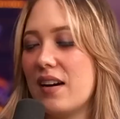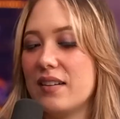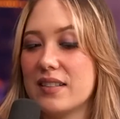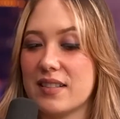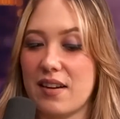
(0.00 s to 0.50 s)

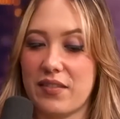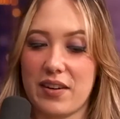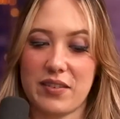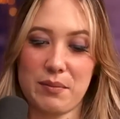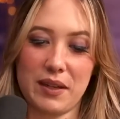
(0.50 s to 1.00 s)
No, it's not
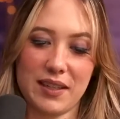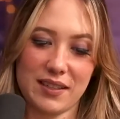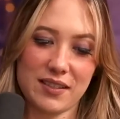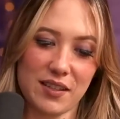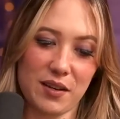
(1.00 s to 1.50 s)
for
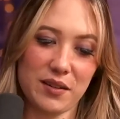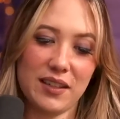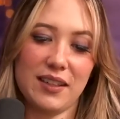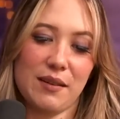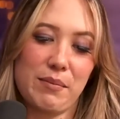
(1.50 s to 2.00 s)
everybody. So,
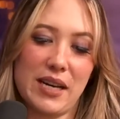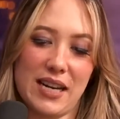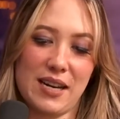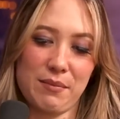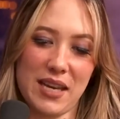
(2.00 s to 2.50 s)

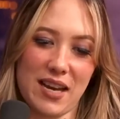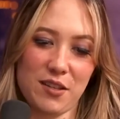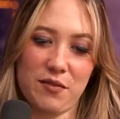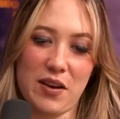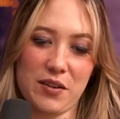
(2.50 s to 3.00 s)
but um, yeah,
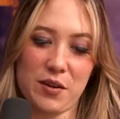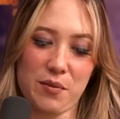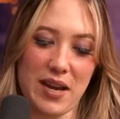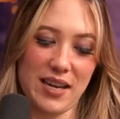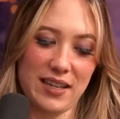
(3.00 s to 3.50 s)
you found
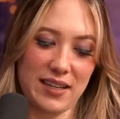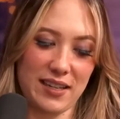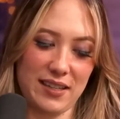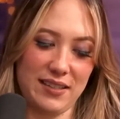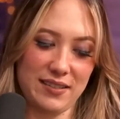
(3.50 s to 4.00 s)
your way.
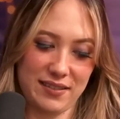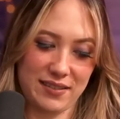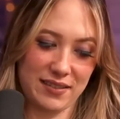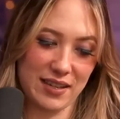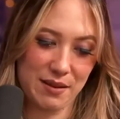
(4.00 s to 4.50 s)

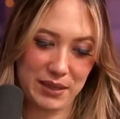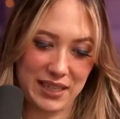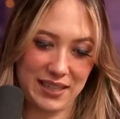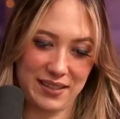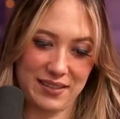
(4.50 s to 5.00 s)
And I
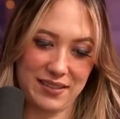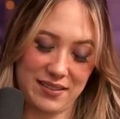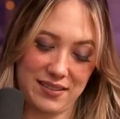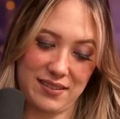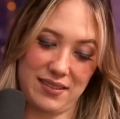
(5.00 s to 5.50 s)

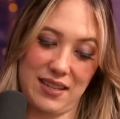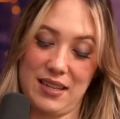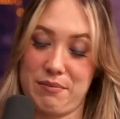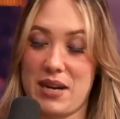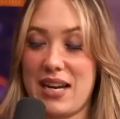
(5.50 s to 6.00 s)
mean,
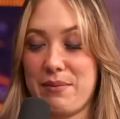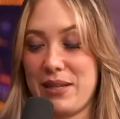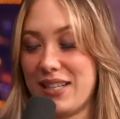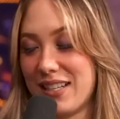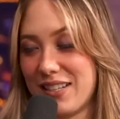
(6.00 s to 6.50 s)
in my
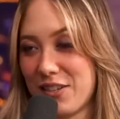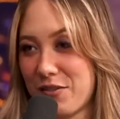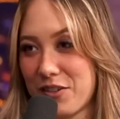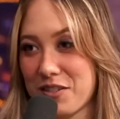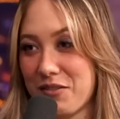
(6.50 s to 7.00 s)
opinion,
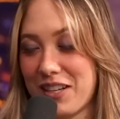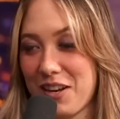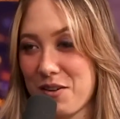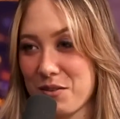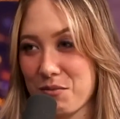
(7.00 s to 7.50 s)
your first
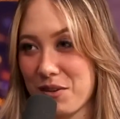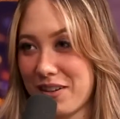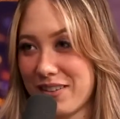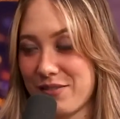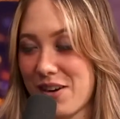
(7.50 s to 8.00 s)
videos
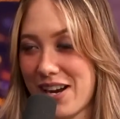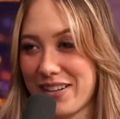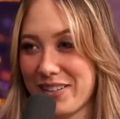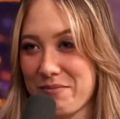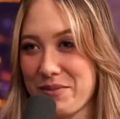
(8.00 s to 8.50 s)
were
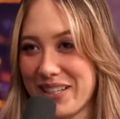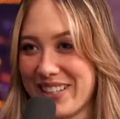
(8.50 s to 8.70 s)
fire,